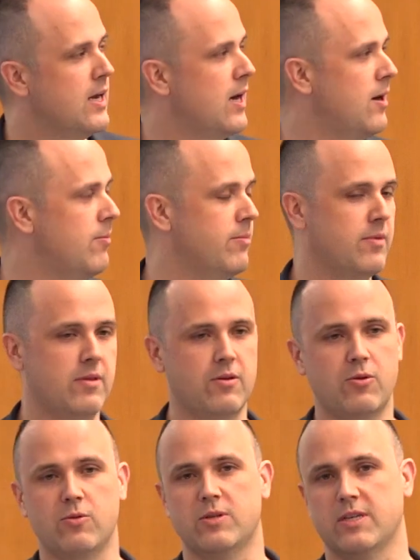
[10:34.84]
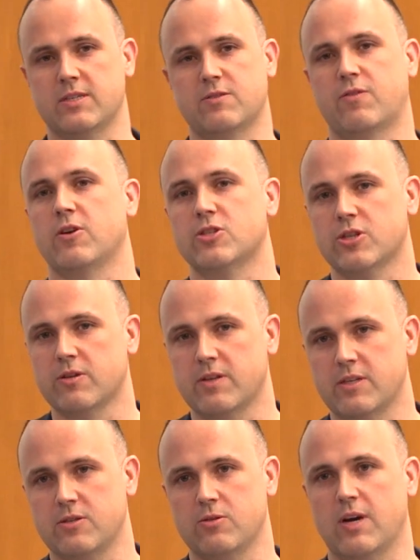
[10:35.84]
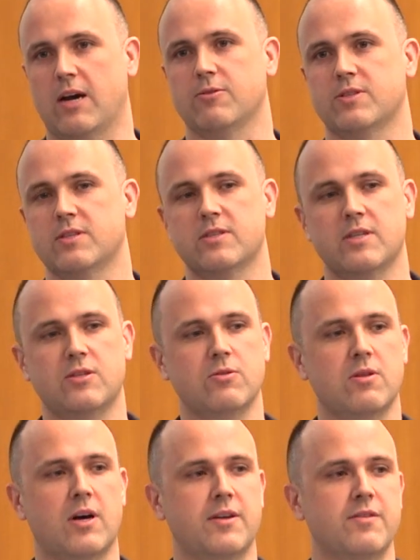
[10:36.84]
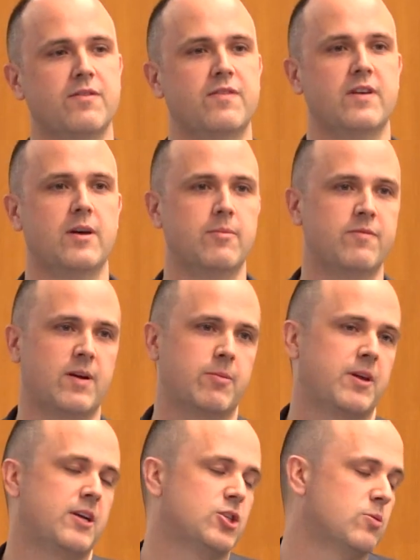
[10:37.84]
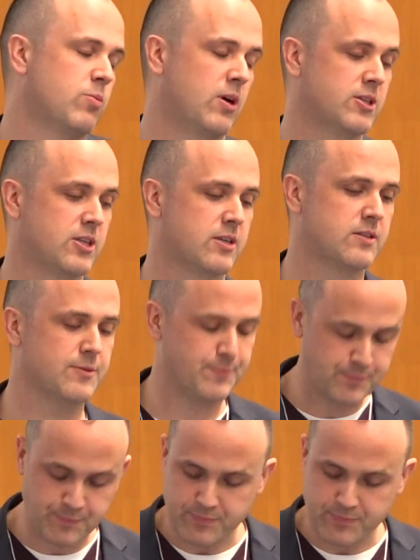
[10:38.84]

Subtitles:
who does furniture, they do houses, they do a lot of fabrication projects.